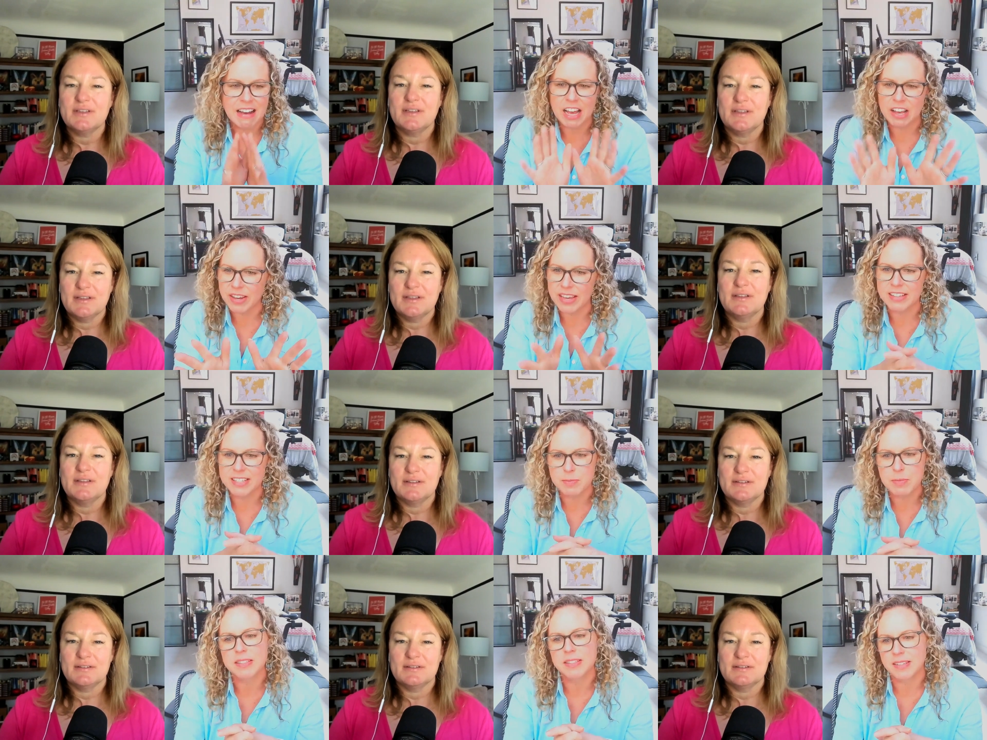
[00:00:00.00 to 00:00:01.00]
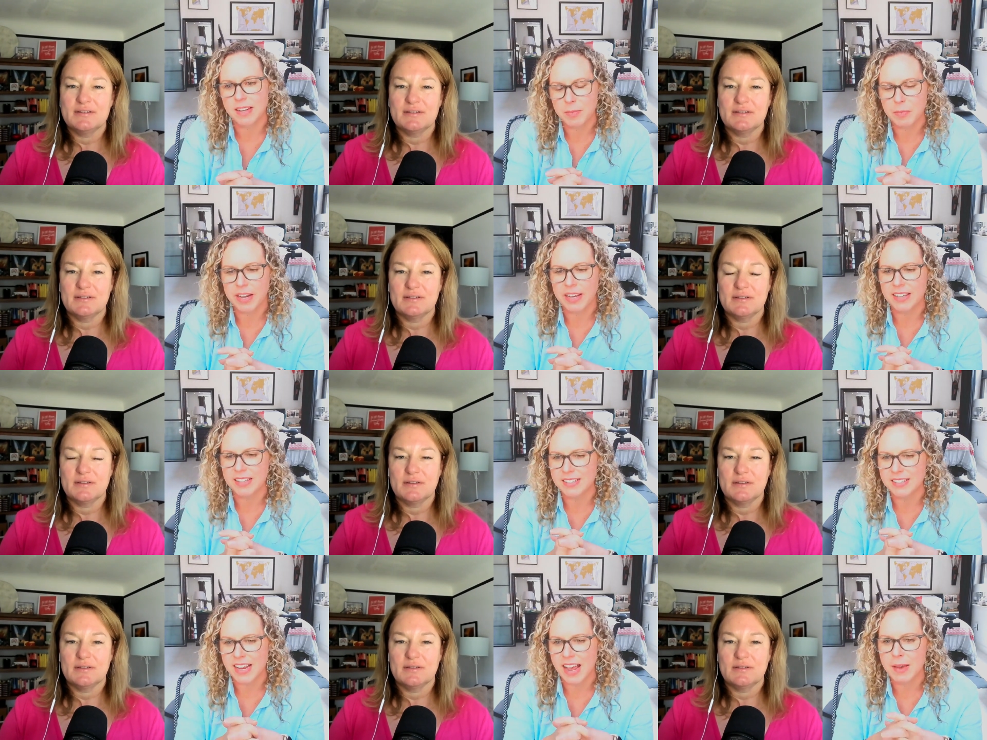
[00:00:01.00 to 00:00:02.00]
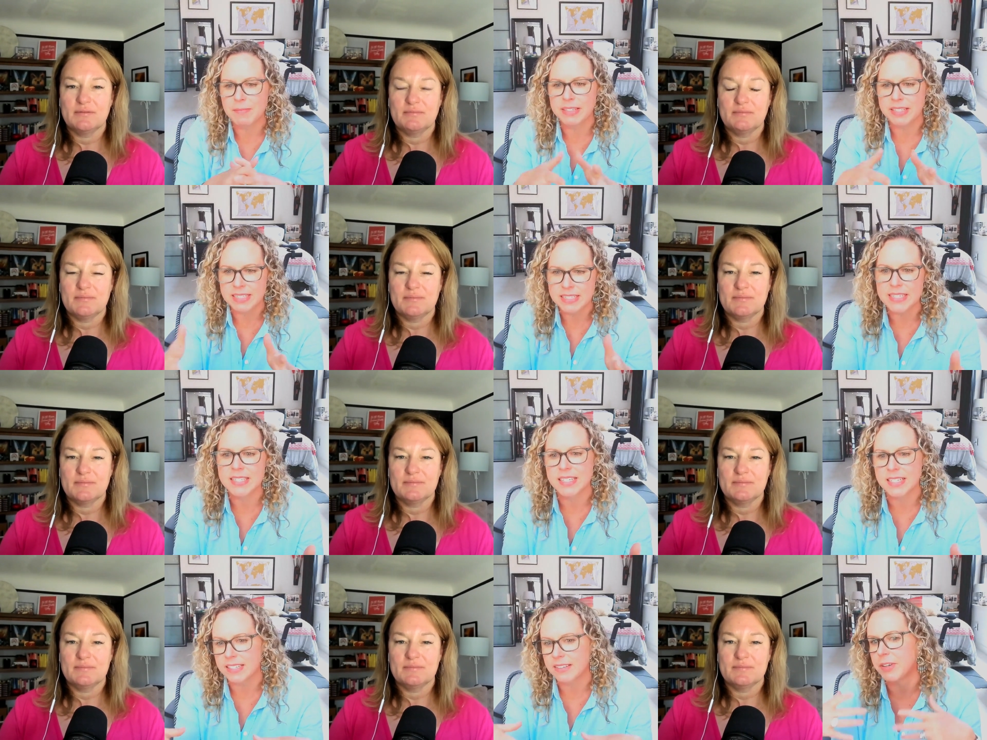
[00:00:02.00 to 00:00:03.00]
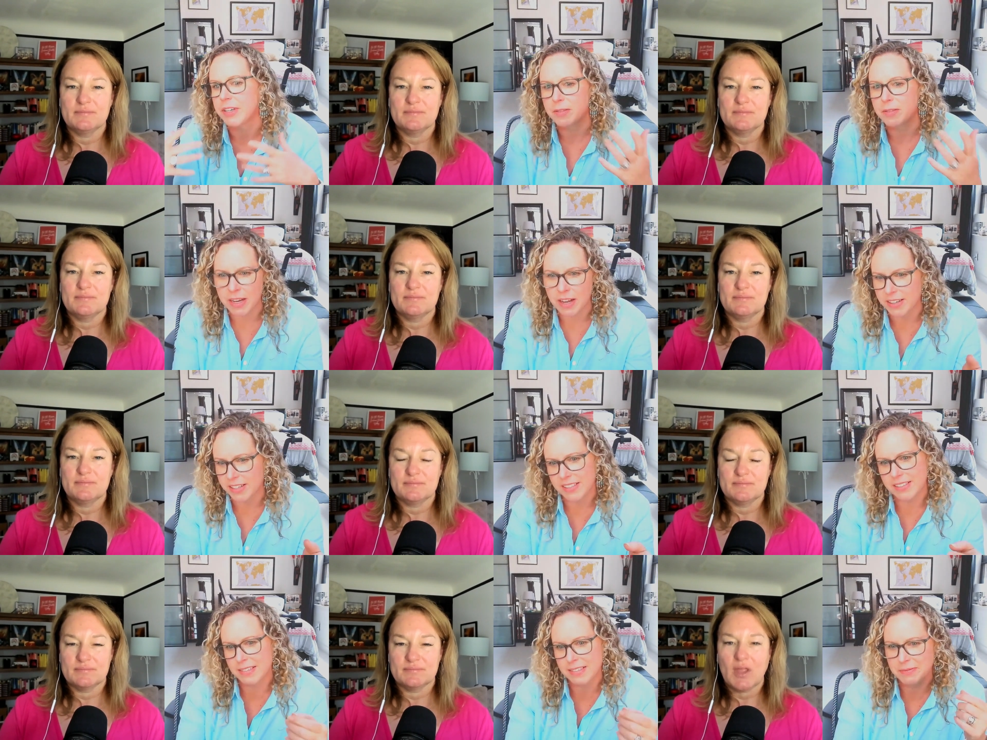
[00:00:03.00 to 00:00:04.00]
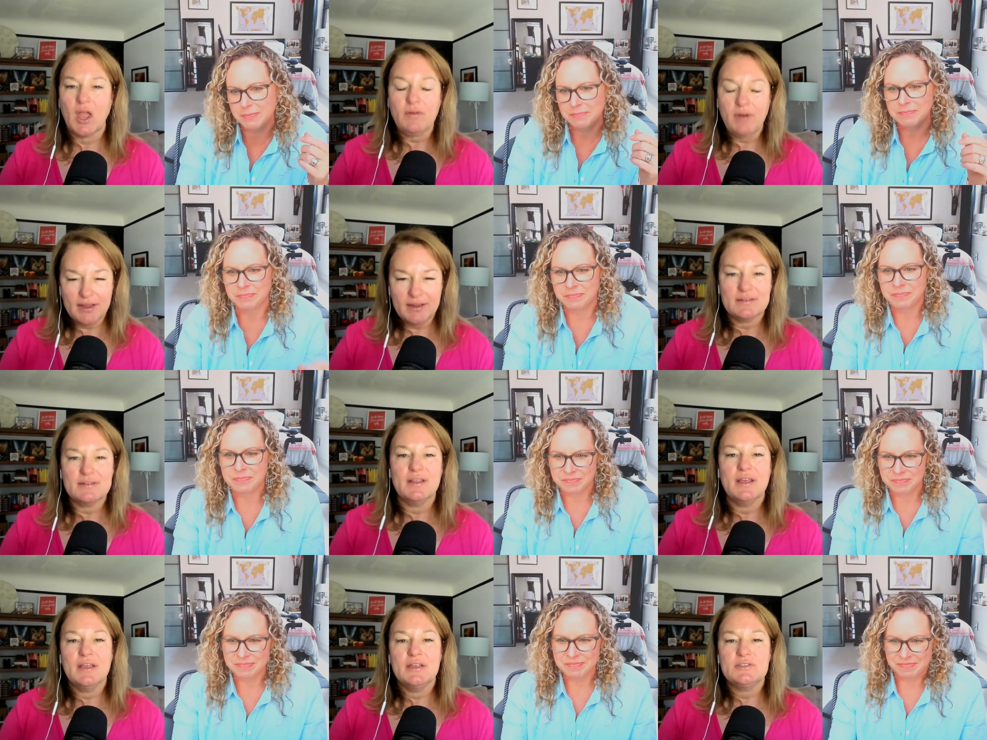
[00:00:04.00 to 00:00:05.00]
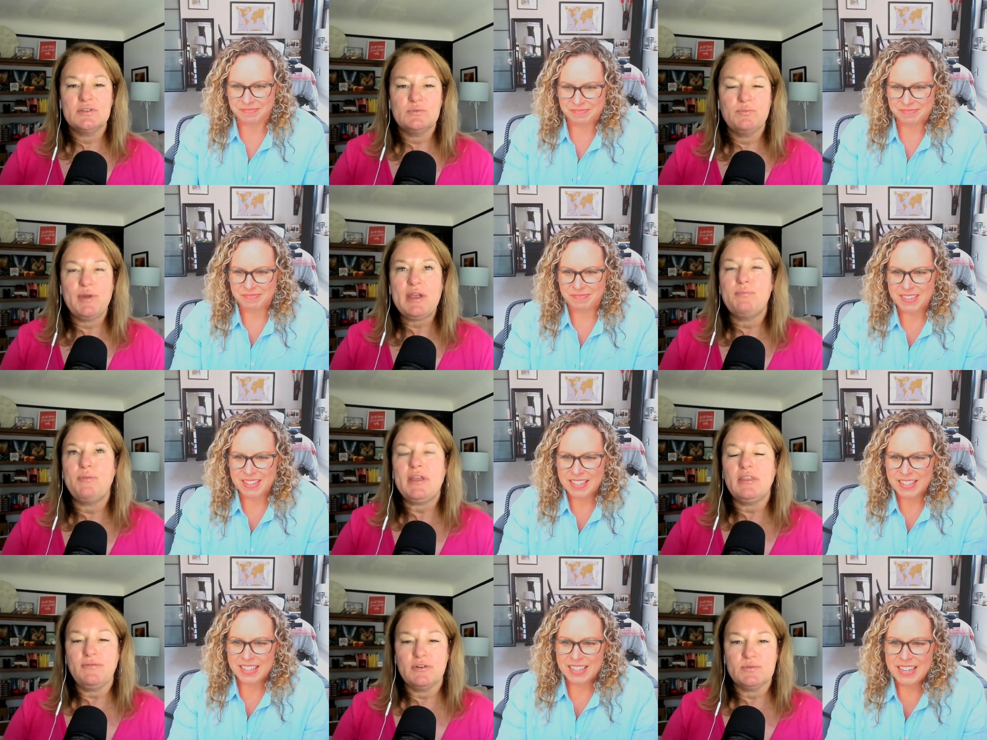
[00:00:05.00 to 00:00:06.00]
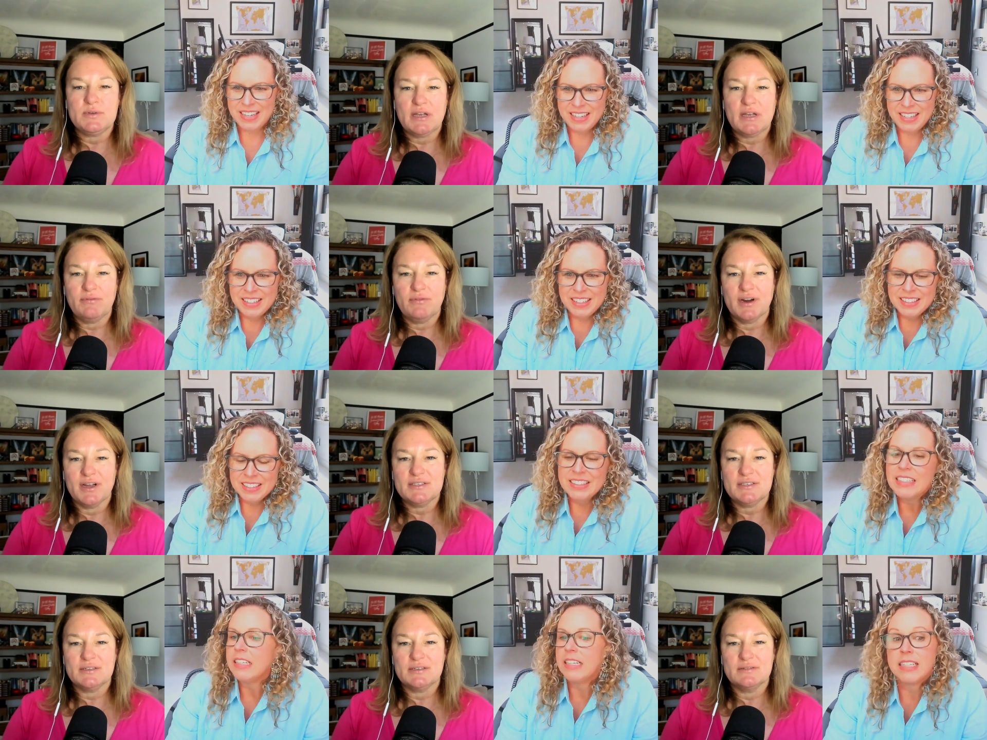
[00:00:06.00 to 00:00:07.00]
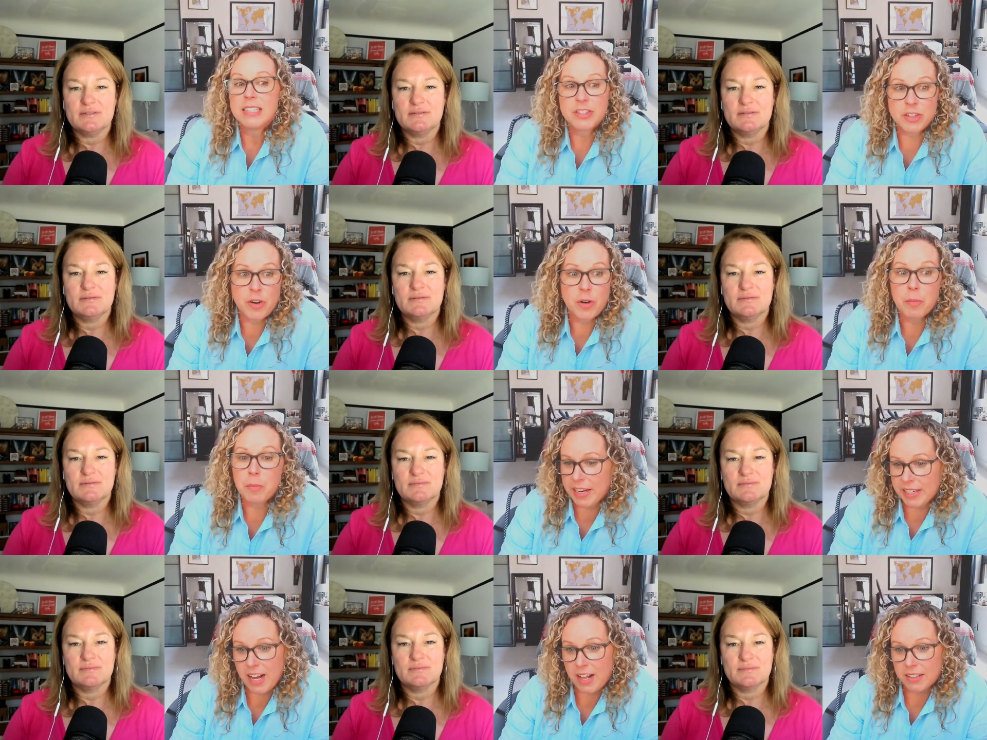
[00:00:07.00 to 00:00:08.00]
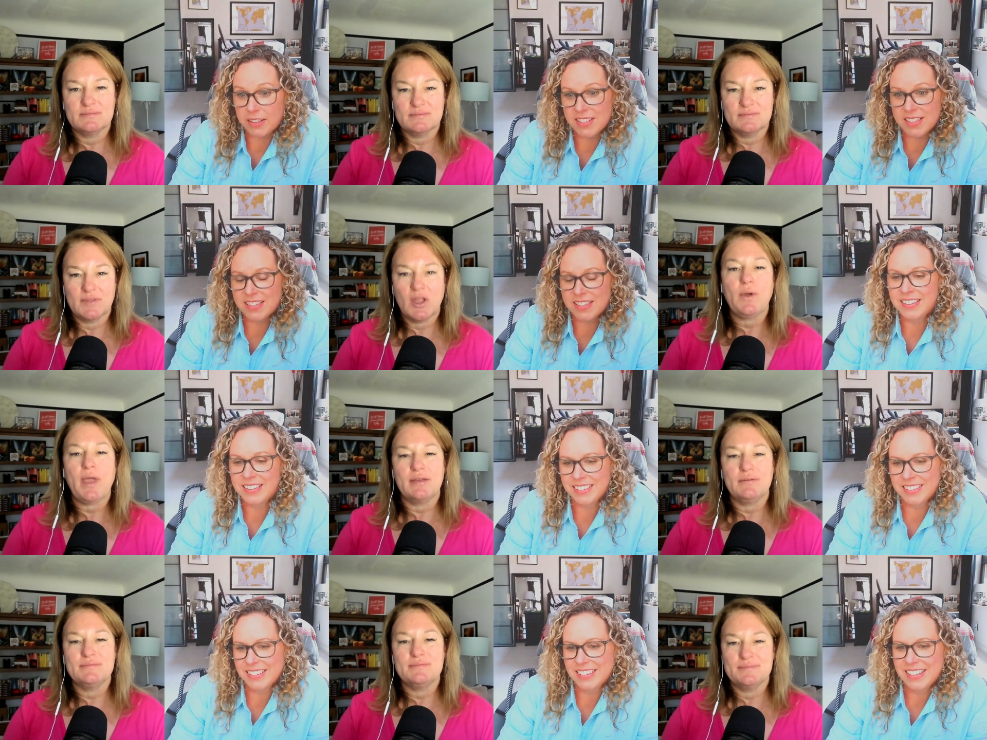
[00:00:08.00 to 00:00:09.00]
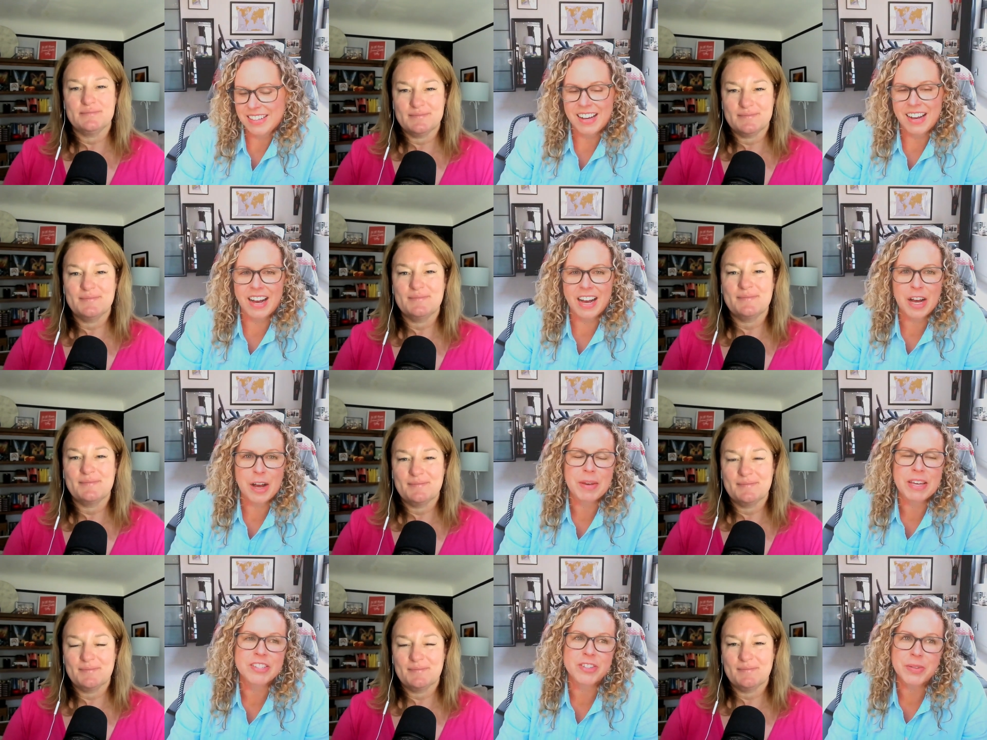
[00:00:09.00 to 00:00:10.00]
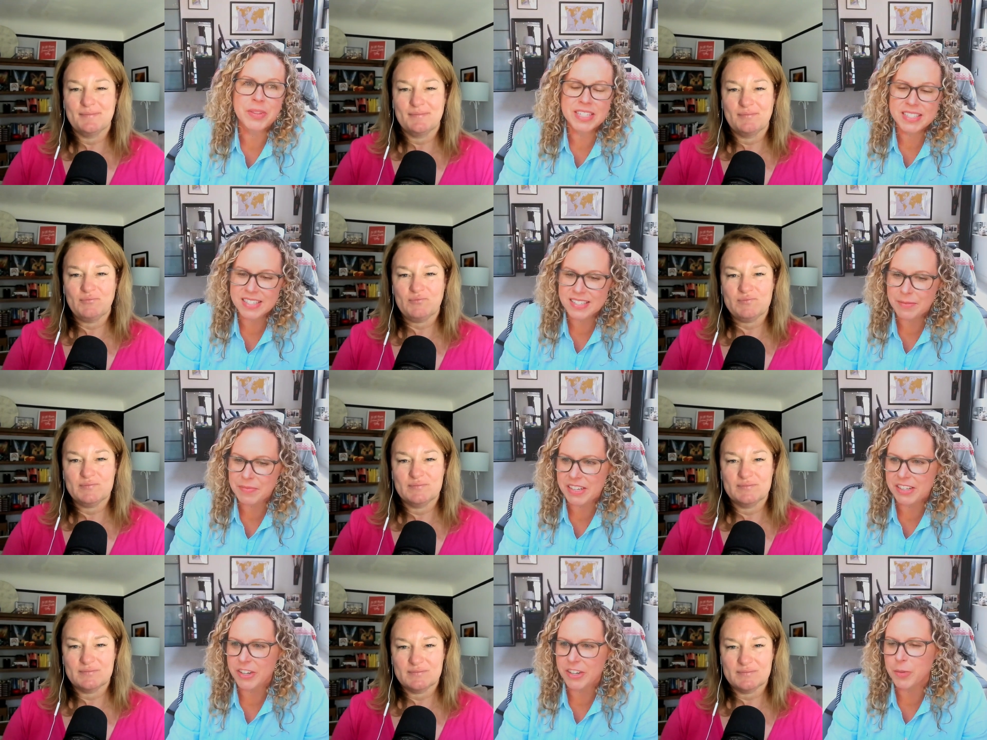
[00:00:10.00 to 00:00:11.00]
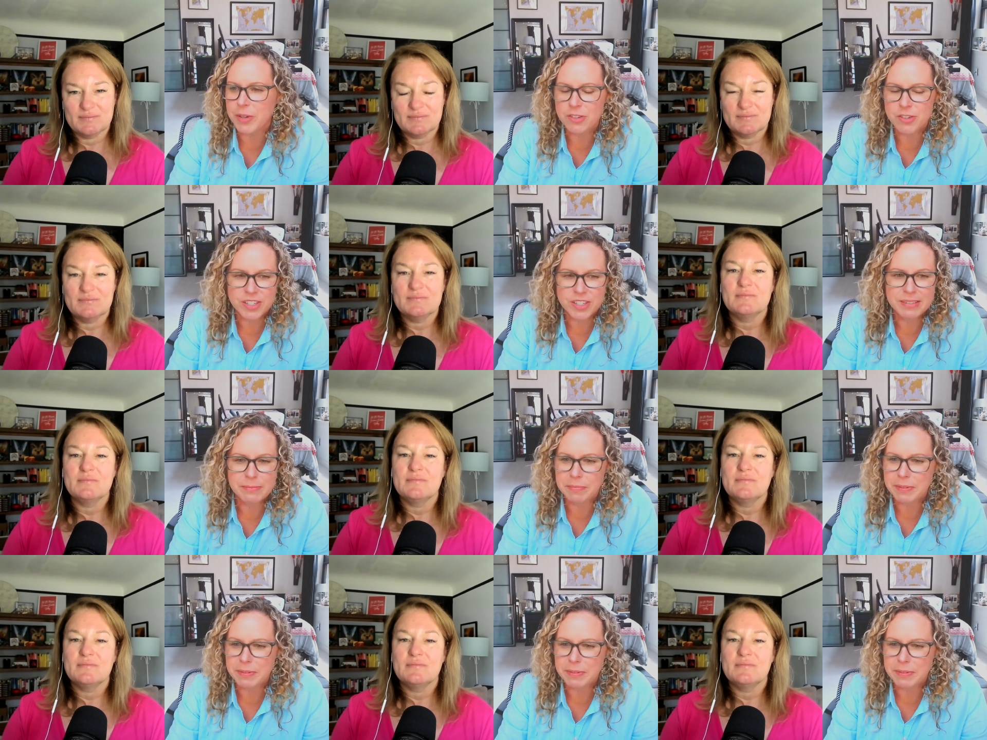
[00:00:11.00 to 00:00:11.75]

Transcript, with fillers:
Speaker 1: okay, this piece is on brand. I'm consistent with my audience. All right. So break break the
Speaker 2: first one down for us.
Speaker 1: So brand colors. Okay. Um, and so this is something, you know, we usually